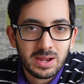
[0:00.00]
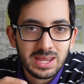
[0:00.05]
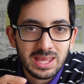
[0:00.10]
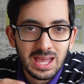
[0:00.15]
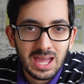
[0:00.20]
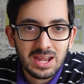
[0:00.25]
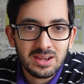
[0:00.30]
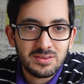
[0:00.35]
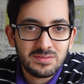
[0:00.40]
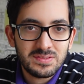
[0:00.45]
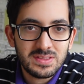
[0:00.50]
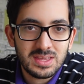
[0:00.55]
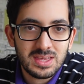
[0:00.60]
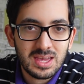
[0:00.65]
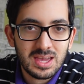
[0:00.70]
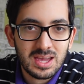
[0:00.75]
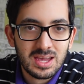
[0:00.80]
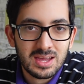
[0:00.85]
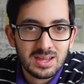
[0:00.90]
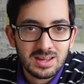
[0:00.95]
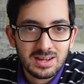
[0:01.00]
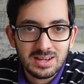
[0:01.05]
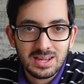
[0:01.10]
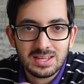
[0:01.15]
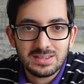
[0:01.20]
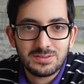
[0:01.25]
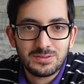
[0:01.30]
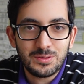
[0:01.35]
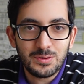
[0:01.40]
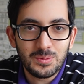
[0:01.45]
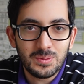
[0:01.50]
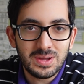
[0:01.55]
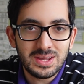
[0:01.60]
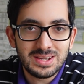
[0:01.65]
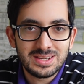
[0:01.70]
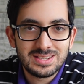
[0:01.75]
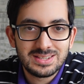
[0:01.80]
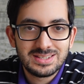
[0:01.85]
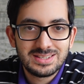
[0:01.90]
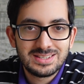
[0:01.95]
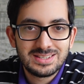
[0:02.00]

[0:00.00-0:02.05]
the end of the year. Let's do it.